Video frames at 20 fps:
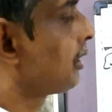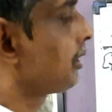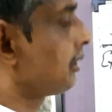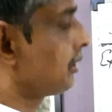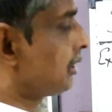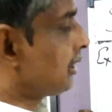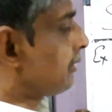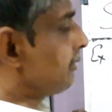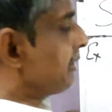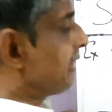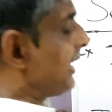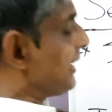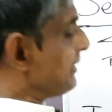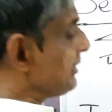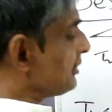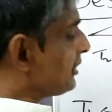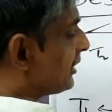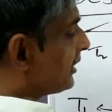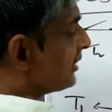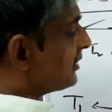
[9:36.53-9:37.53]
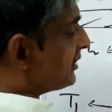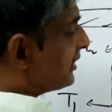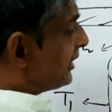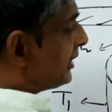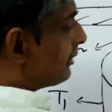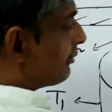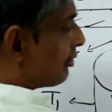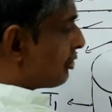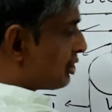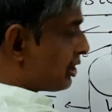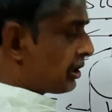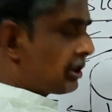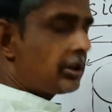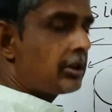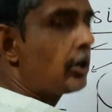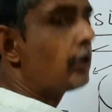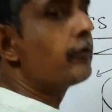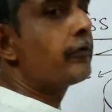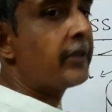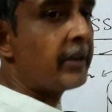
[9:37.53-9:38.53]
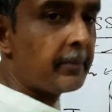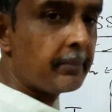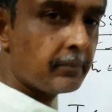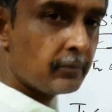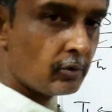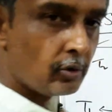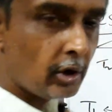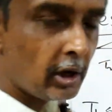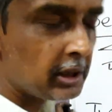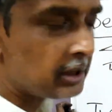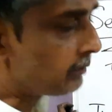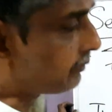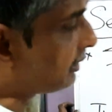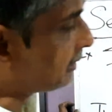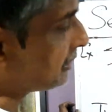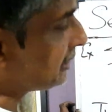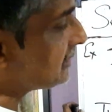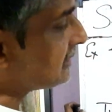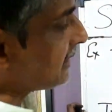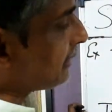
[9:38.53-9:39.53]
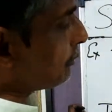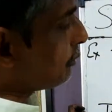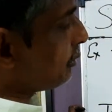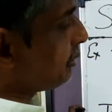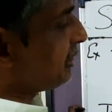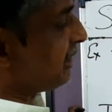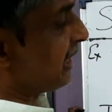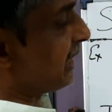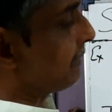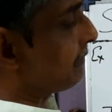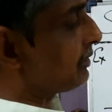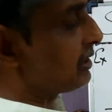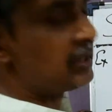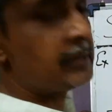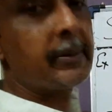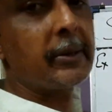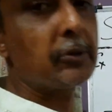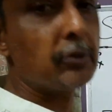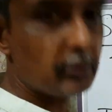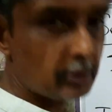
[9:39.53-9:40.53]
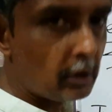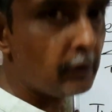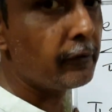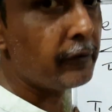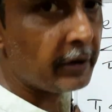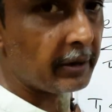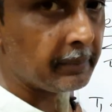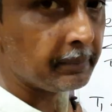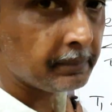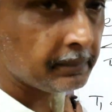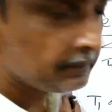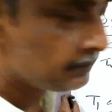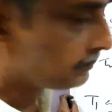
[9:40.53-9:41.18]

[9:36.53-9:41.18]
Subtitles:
Here we are writing the constraint equation in ground frame. All the work done have to be taken with respect to ground frame.